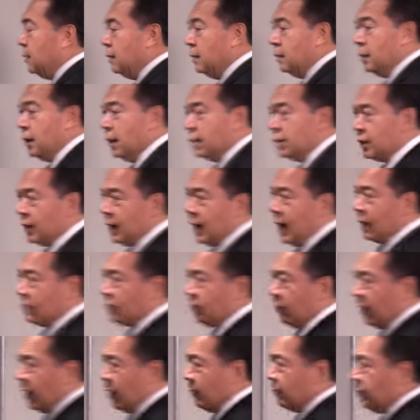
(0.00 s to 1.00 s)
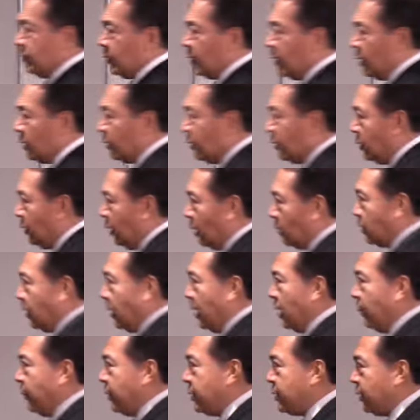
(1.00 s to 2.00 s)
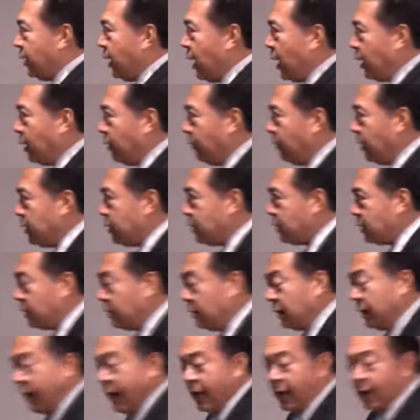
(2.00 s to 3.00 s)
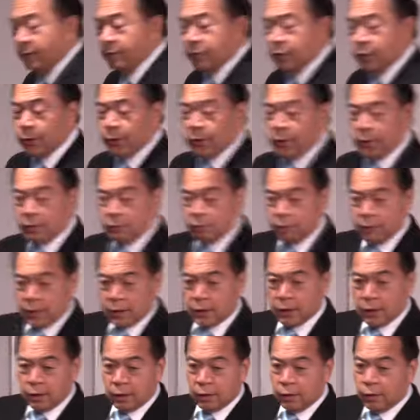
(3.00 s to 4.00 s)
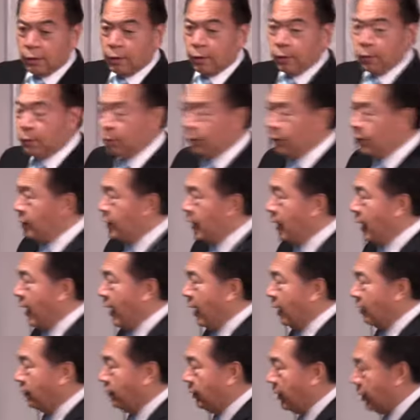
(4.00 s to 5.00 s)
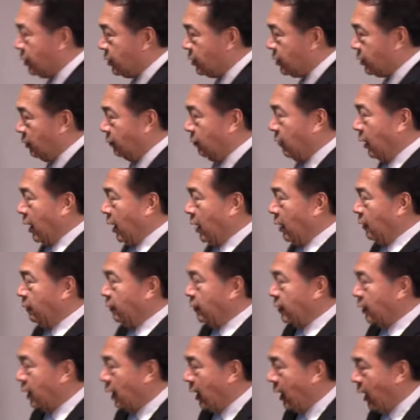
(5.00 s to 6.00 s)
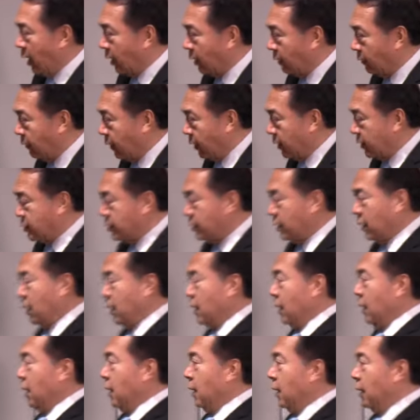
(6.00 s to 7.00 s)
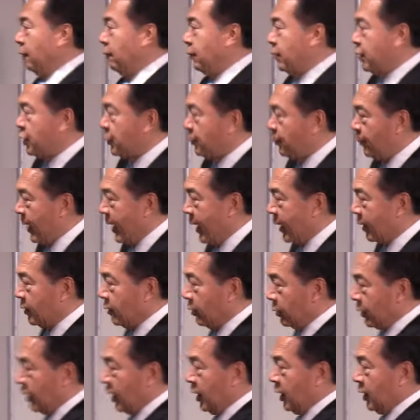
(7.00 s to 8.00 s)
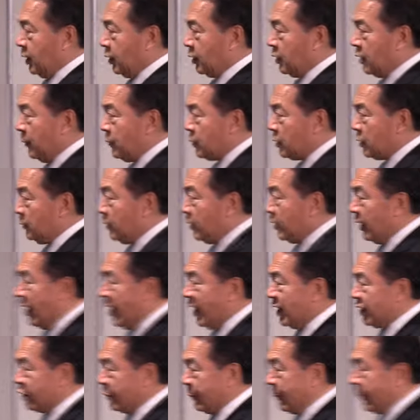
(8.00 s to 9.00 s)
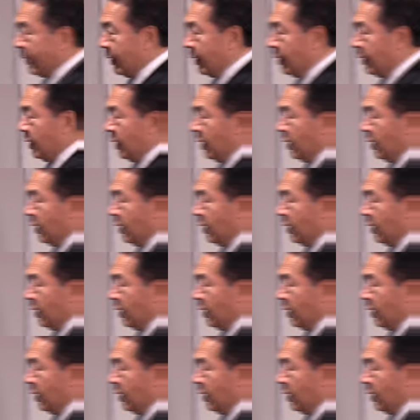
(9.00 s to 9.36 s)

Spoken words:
There's an acronym that Dr. Emerson Eggerichs gave so that we can know the language of love and the language of respect. Okay? In terms of the husband,